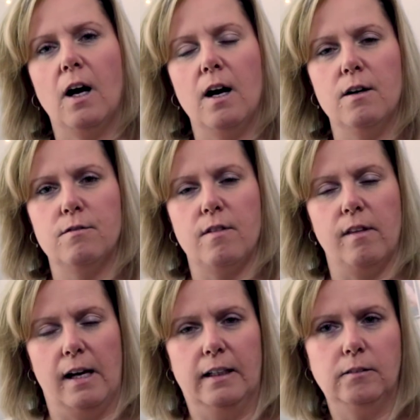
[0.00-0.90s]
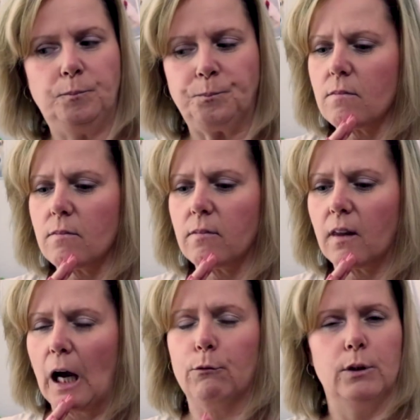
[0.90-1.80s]
of that.
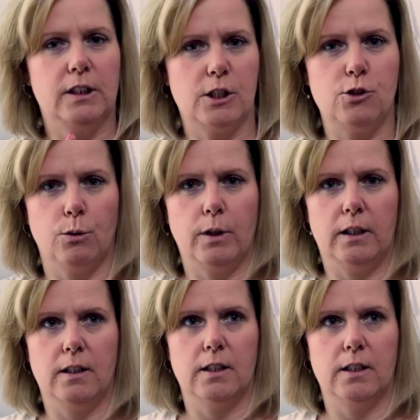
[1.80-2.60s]
I really enjoyed